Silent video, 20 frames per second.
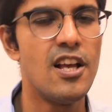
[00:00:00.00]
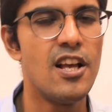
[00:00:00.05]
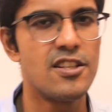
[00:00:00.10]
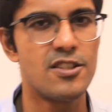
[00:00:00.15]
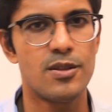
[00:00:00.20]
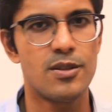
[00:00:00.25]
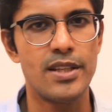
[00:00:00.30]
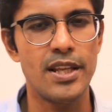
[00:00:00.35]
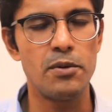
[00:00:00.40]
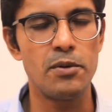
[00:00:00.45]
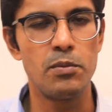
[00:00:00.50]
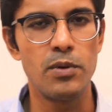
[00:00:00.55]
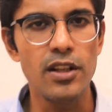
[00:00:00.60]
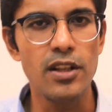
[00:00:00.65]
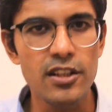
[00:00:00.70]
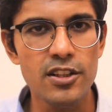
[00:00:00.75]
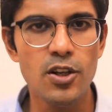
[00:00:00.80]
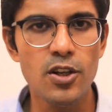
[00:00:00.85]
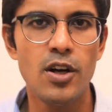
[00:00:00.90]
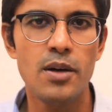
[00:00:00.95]
So they
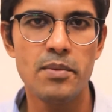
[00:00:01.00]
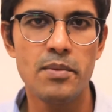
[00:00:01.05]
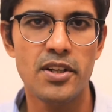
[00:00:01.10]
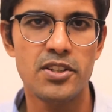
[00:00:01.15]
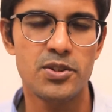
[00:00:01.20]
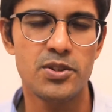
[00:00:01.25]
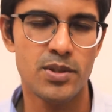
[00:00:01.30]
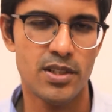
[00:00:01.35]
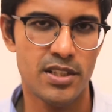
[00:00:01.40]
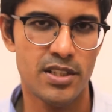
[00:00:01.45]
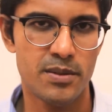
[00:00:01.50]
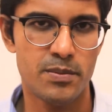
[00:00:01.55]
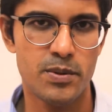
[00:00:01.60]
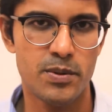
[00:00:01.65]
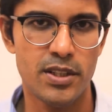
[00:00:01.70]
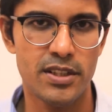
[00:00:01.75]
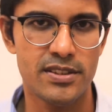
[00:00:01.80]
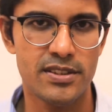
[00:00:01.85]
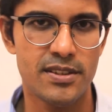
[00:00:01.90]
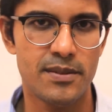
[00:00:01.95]
will know about your other
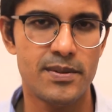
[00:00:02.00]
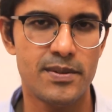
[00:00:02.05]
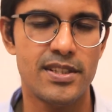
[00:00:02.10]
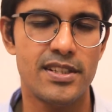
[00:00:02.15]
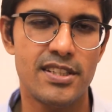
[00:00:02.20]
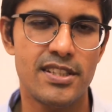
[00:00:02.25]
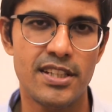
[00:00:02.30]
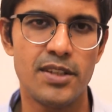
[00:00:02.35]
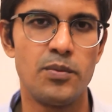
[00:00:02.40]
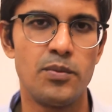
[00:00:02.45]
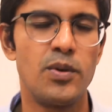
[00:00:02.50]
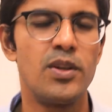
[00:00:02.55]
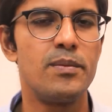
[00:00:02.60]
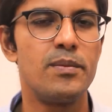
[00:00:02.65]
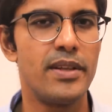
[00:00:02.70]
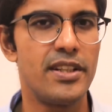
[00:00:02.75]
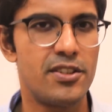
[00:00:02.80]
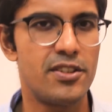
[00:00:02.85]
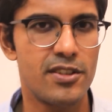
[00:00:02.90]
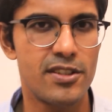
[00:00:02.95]
product services. They will
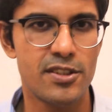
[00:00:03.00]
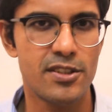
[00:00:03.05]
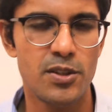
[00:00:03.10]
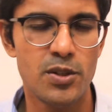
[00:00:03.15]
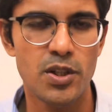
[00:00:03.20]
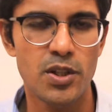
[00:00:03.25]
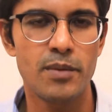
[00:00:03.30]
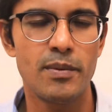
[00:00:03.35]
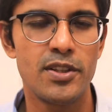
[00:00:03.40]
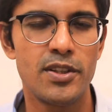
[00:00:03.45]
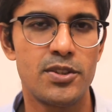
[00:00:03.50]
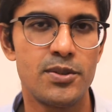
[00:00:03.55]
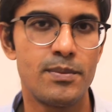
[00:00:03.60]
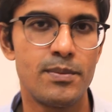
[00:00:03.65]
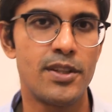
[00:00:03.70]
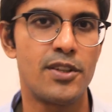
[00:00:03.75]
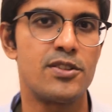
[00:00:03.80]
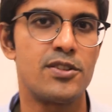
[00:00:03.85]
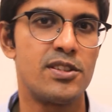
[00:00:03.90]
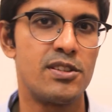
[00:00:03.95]
be interested to know about you
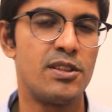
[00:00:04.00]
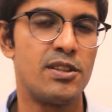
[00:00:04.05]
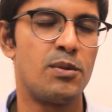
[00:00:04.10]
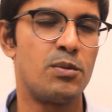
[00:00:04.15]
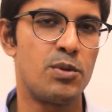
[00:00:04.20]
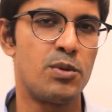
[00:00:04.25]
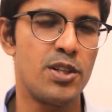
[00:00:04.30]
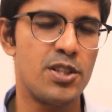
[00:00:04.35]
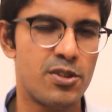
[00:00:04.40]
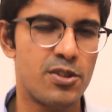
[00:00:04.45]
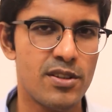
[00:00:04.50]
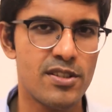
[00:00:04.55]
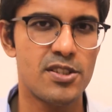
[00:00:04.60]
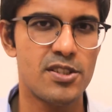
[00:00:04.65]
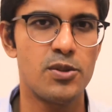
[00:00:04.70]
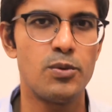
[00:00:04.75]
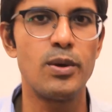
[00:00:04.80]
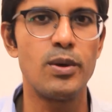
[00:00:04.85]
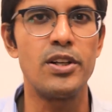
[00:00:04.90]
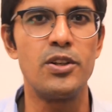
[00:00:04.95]
because they already trust
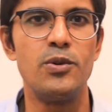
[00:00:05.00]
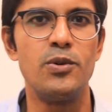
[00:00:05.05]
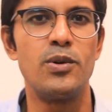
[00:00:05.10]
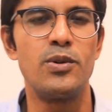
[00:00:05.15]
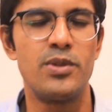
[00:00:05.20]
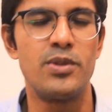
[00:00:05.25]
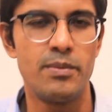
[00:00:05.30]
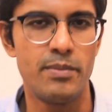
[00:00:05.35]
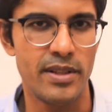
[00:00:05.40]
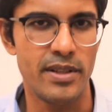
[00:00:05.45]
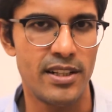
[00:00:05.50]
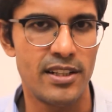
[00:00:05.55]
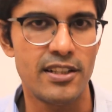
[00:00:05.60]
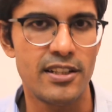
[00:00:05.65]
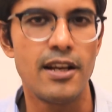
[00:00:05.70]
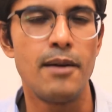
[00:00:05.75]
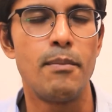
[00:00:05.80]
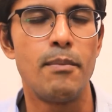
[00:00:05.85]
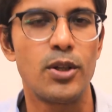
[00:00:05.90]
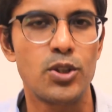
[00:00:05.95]
you, and you already build
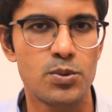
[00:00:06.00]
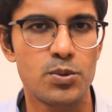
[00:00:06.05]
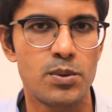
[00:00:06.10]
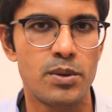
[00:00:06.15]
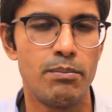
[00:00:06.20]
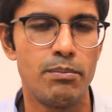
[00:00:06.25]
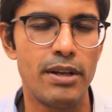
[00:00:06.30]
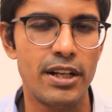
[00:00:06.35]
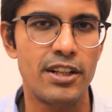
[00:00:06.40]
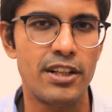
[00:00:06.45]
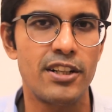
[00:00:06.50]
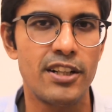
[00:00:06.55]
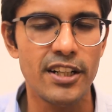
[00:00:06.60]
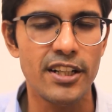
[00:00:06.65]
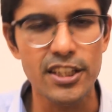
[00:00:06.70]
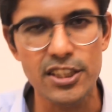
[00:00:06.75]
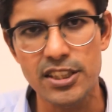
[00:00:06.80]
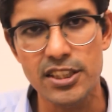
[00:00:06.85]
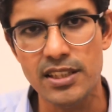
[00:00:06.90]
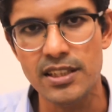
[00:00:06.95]
a much more better
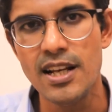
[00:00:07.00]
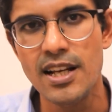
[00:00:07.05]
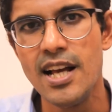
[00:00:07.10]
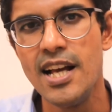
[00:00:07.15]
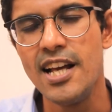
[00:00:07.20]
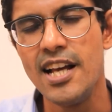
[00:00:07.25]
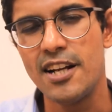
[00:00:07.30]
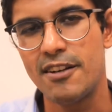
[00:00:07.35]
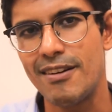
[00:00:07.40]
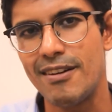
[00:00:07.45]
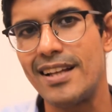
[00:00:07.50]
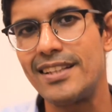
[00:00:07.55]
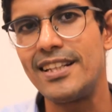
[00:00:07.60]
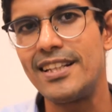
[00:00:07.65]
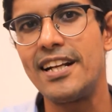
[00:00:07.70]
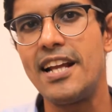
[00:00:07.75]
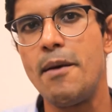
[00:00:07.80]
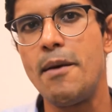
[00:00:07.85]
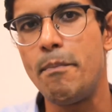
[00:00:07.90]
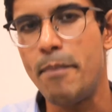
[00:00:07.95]
connection rather
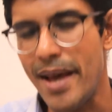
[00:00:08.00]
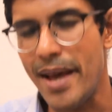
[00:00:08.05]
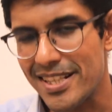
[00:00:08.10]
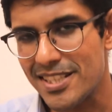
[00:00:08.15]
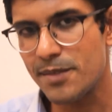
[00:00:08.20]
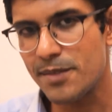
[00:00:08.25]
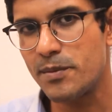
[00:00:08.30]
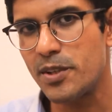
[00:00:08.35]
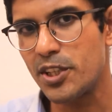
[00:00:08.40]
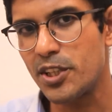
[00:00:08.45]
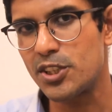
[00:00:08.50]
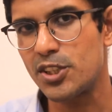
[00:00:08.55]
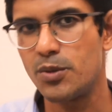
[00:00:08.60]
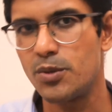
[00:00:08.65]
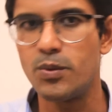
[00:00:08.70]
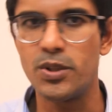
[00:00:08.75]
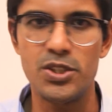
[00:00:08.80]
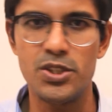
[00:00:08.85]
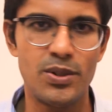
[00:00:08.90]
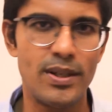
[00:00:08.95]
than a passive connection,
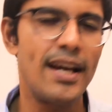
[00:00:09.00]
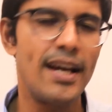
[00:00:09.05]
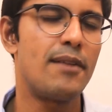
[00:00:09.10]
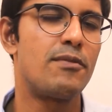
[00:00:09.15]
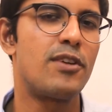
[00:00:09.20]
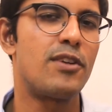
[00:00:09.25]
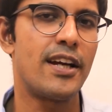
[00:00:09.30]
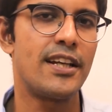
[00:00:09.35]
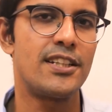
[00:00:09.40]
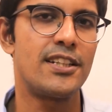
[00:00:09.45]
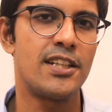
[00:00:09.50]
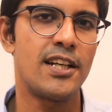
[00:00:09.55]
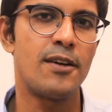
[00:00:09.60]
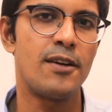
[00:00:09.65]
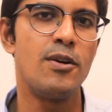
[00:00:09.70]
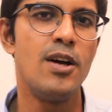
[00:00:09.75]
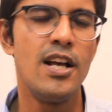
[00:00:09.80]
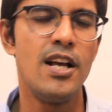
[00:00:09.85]
what you have right now.